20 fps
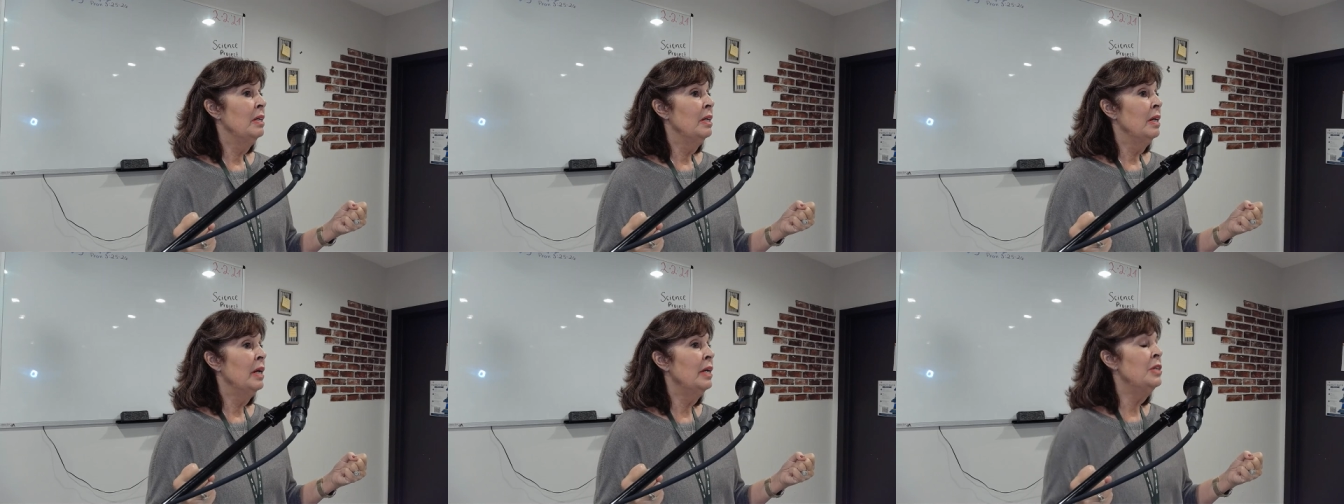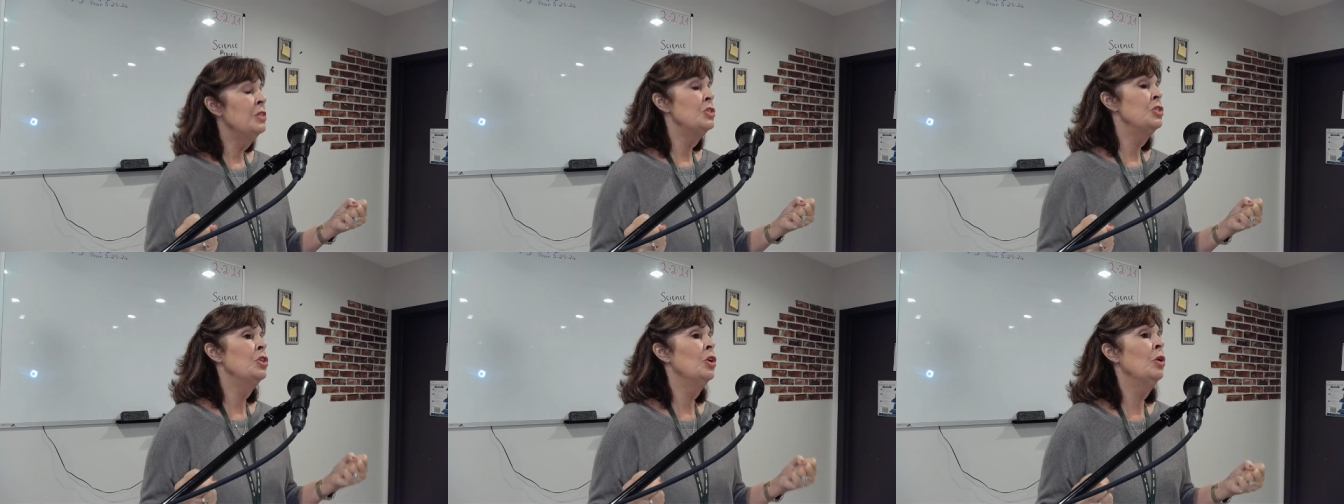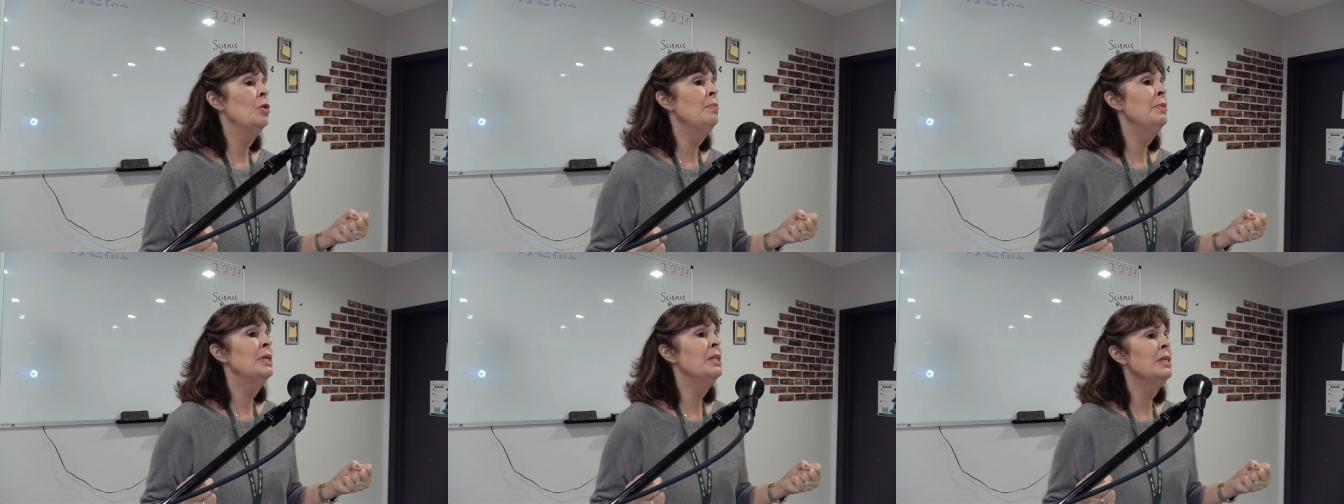And it
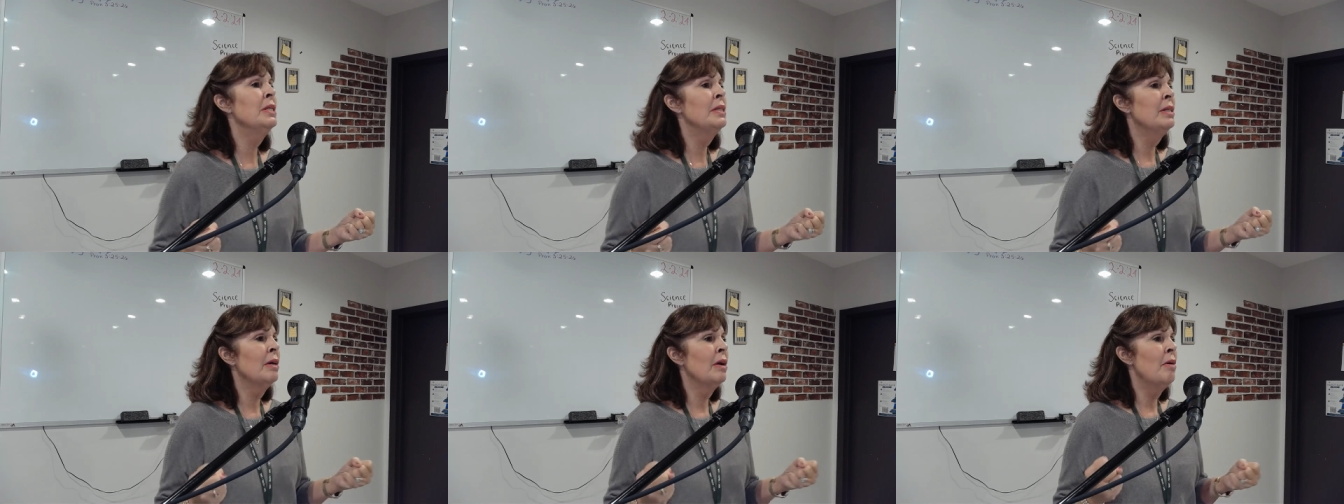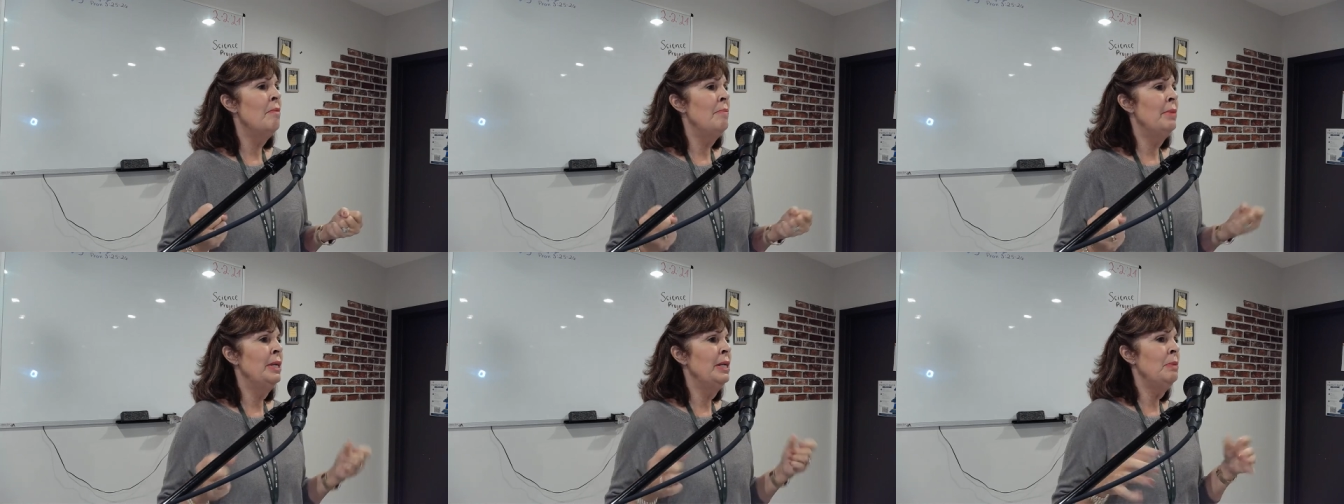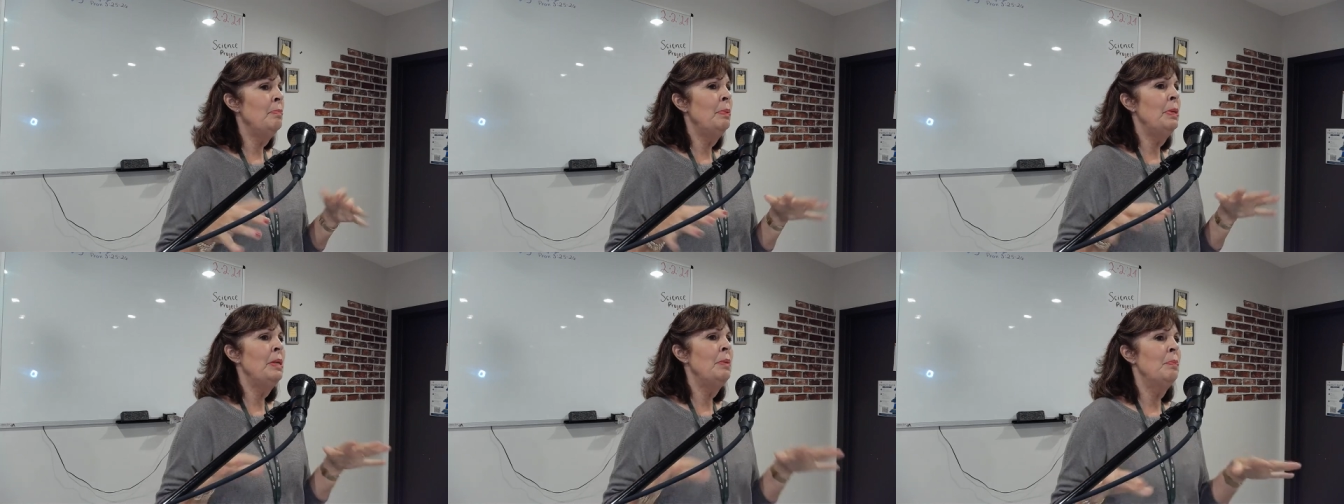showed me that there are many
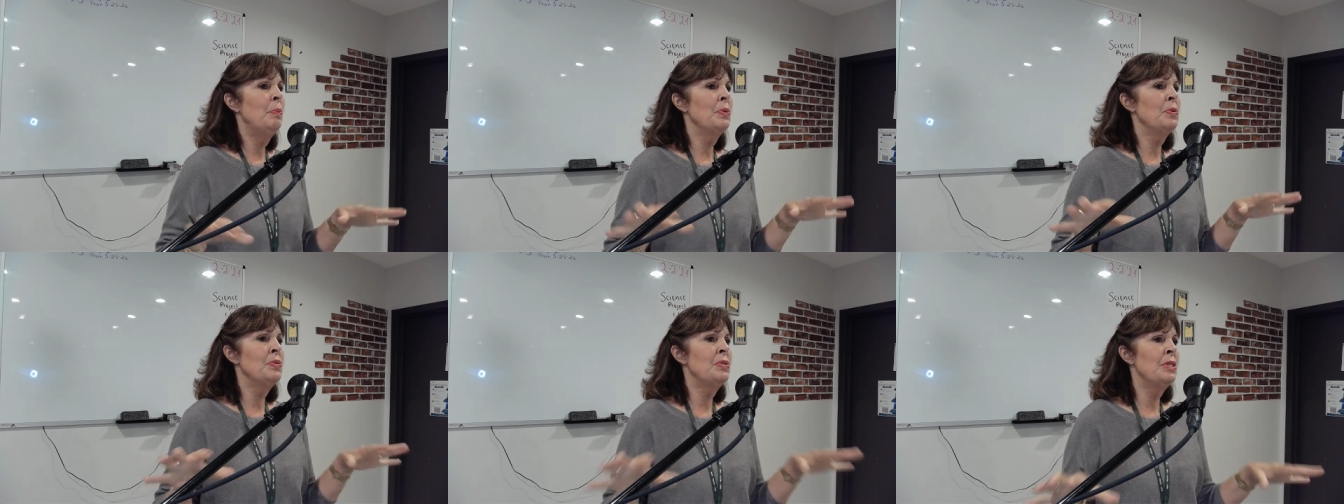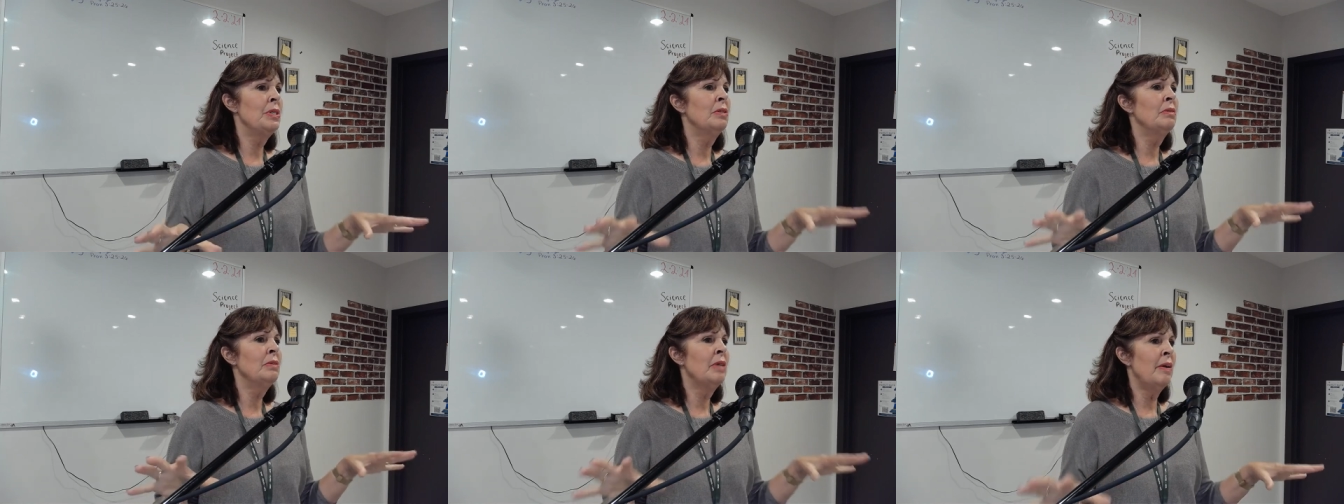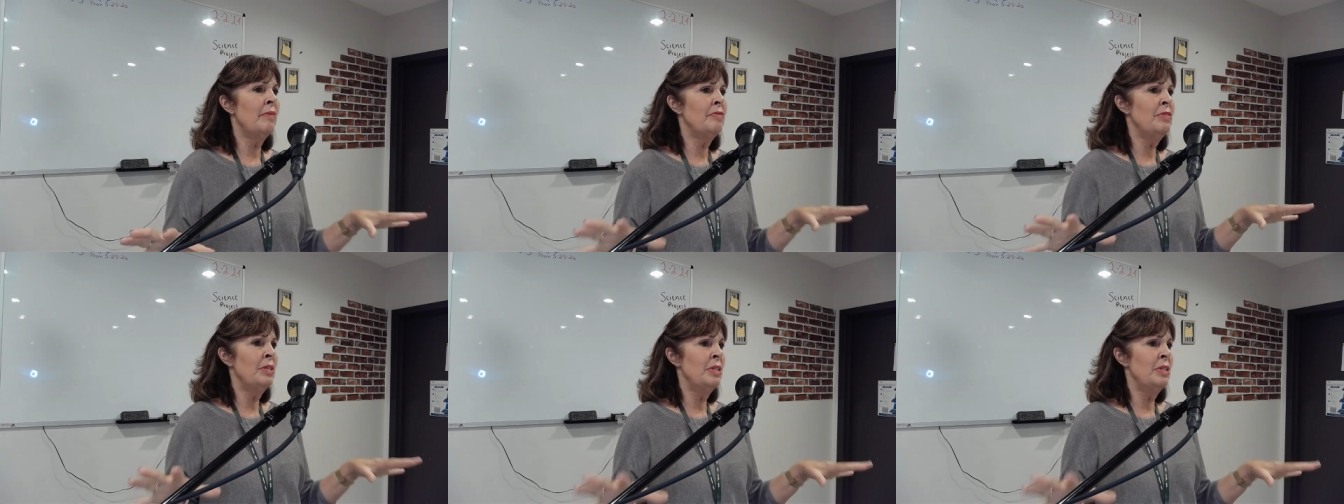people still left